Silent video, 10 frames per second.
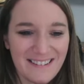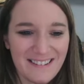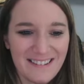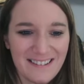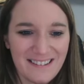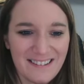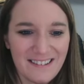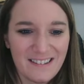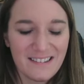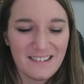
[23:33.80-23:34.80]

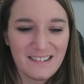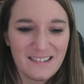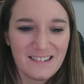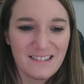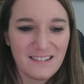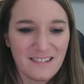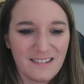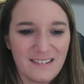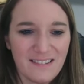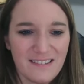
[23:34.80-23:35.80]

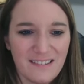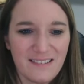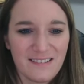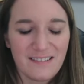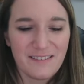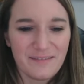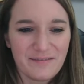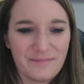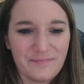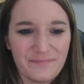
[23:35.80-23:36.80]

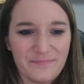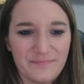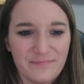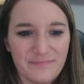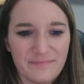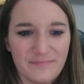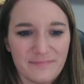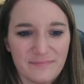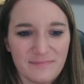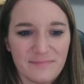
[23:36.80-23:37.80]

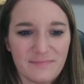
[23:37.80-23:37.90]
(silent)